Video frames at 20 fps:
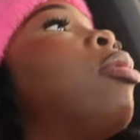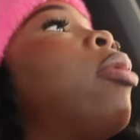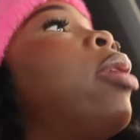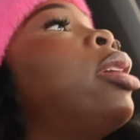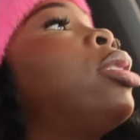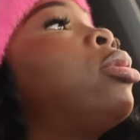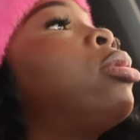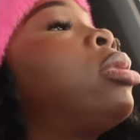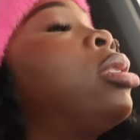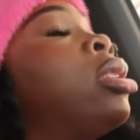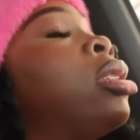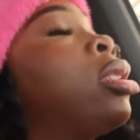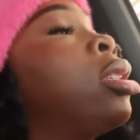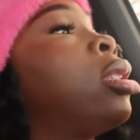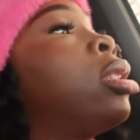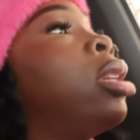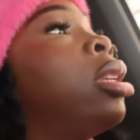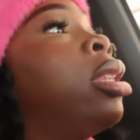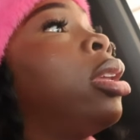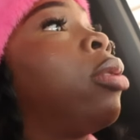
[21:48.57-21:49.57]
Rachel's sister
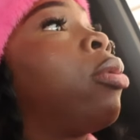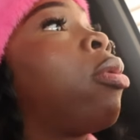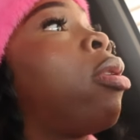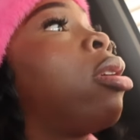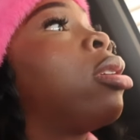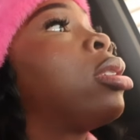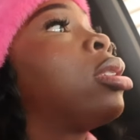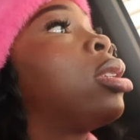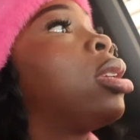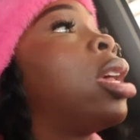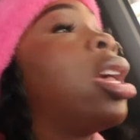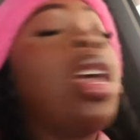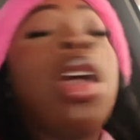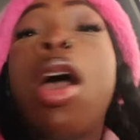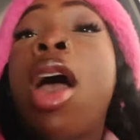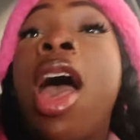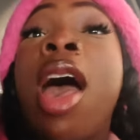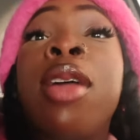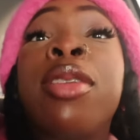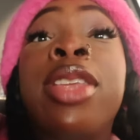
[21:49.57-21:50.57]
said that Ross.
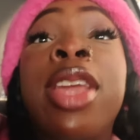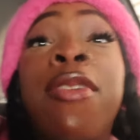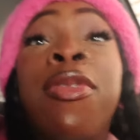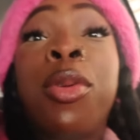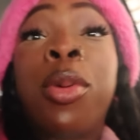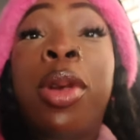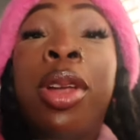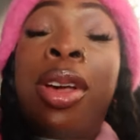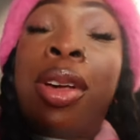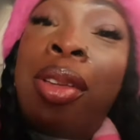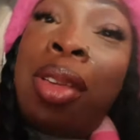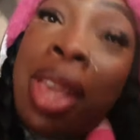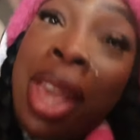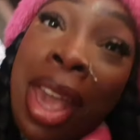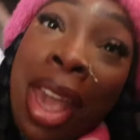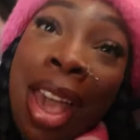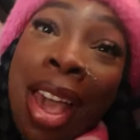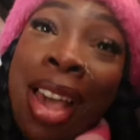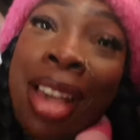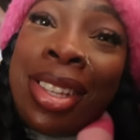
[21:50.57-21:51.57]
I definitely want to
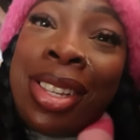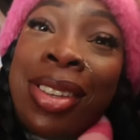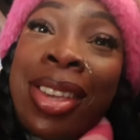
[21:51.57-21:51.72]
go.